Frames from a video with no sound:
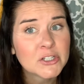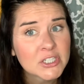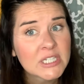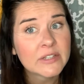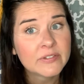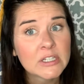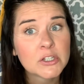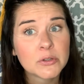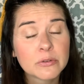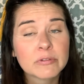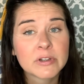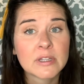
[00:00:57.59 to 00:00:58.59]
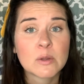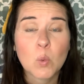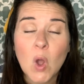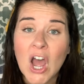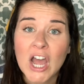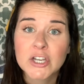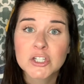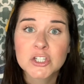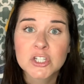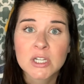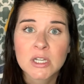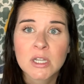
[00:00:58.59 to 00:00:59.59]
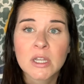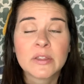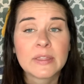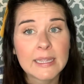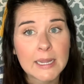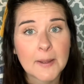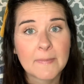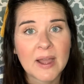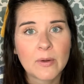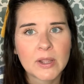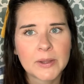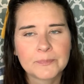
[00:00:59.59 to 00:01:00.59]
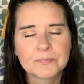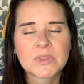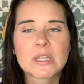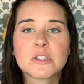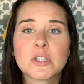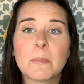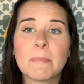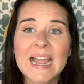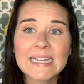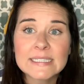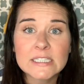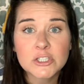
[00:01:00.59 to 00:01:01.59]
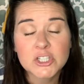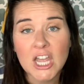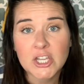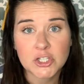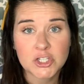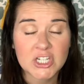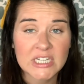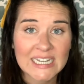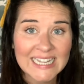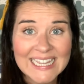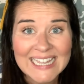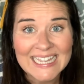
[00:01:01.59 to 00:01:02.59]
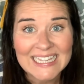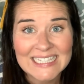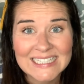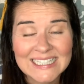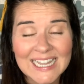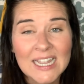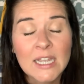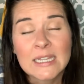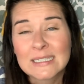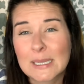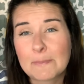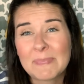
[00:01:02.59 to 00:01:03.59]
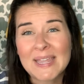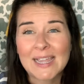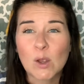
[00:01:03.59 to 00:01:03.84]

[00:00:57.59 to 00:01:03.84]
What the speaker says: TV do you really watch? Think about it. So my suggestion is to pick